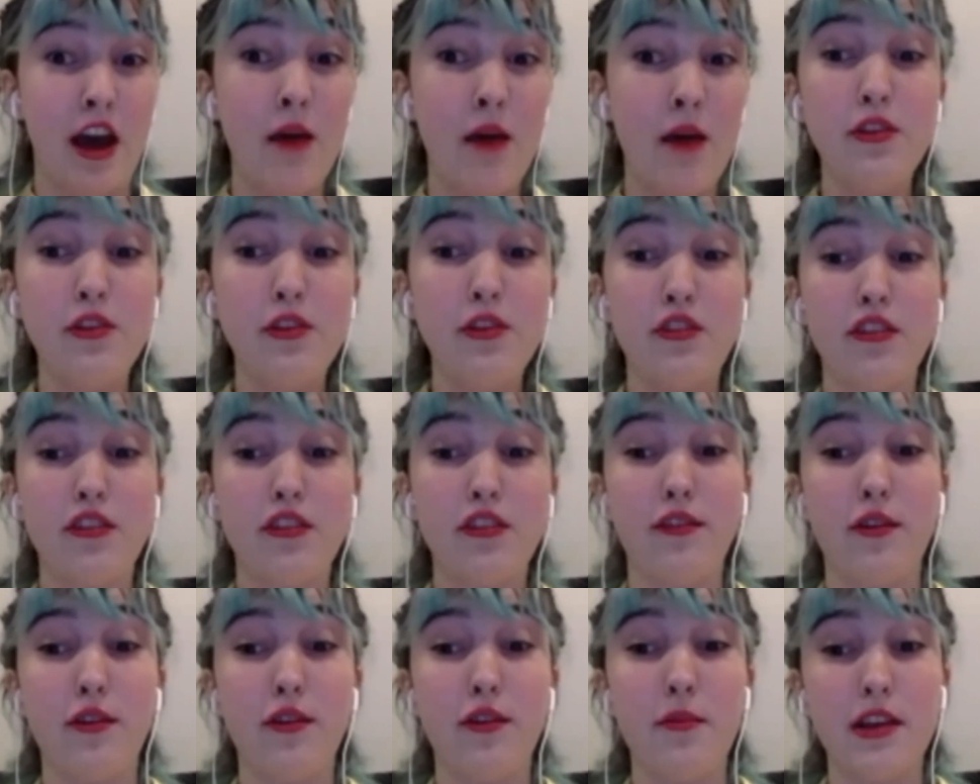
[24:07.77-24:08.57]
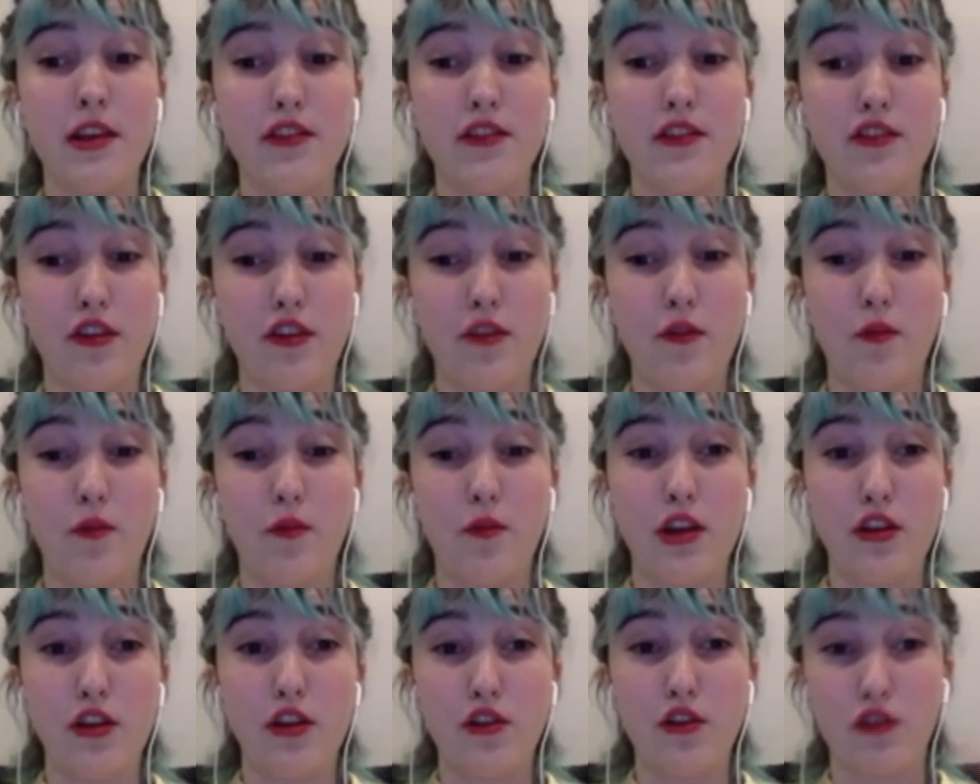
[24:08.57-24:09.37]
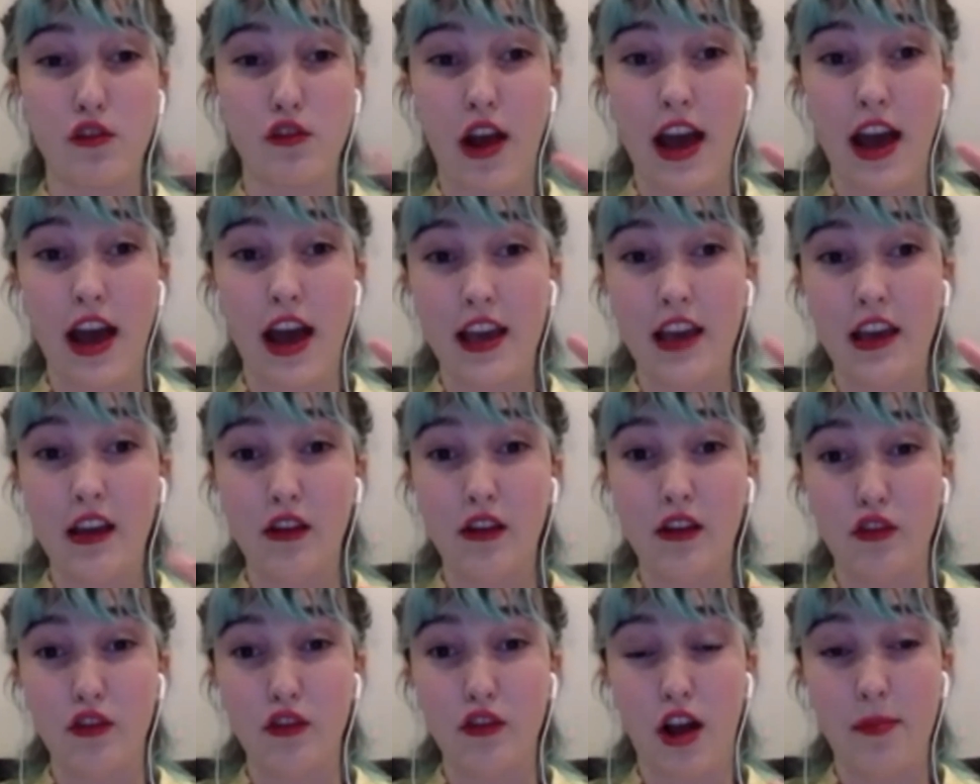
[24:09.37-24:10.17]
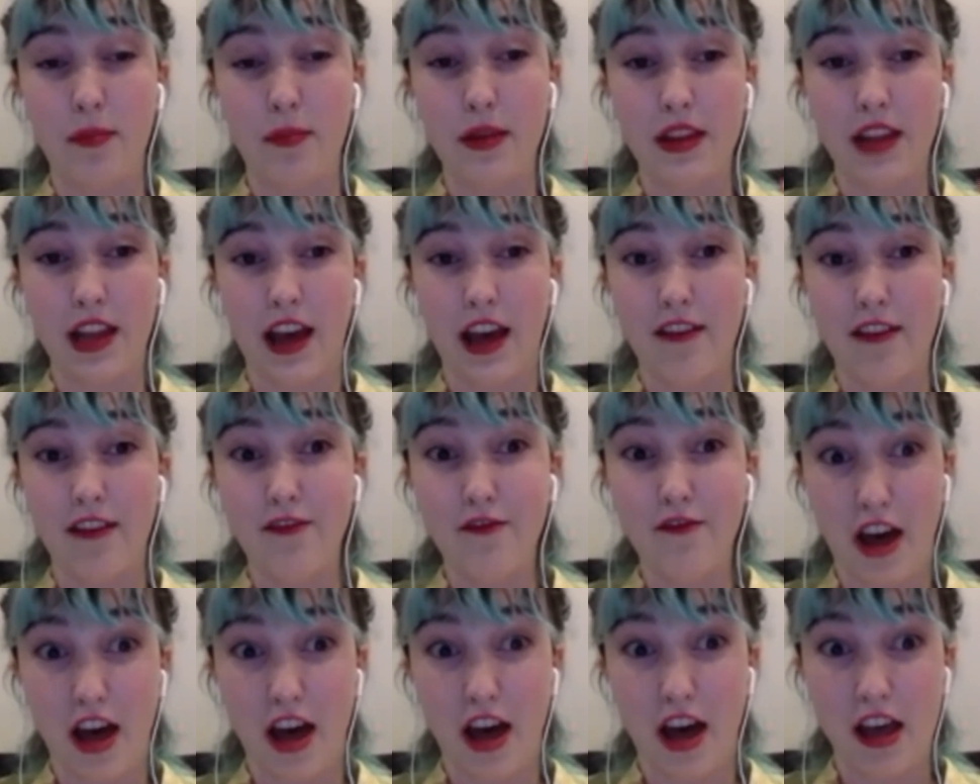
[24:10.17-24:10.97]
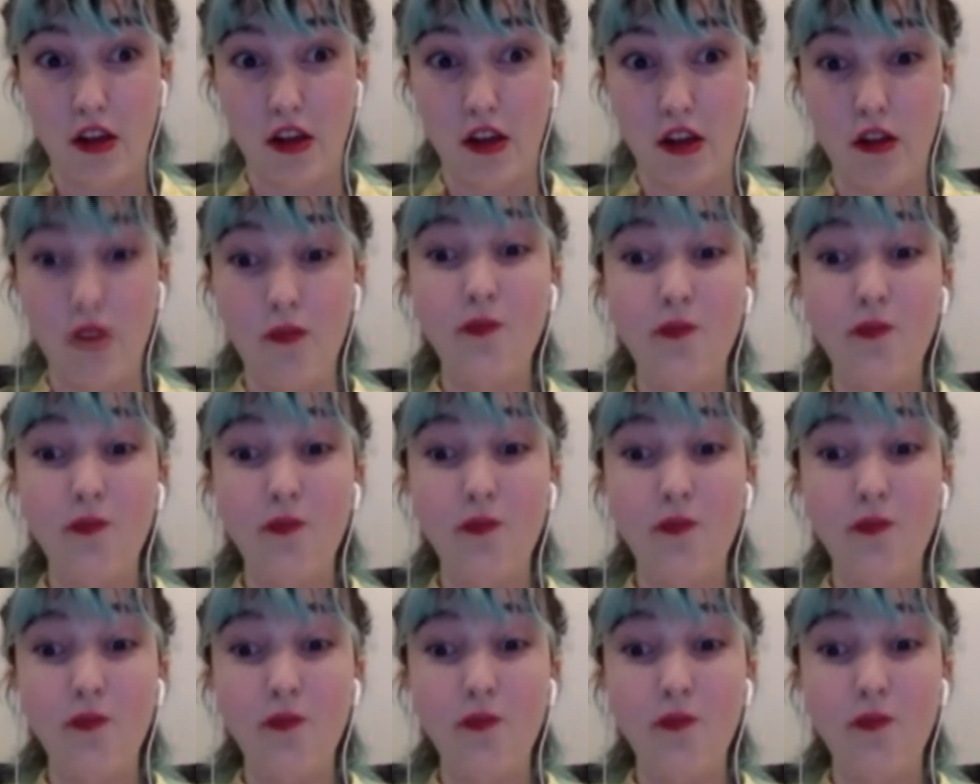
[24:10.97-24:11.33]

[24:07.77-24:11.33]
You just want to make sure when you're dragging and dropping that file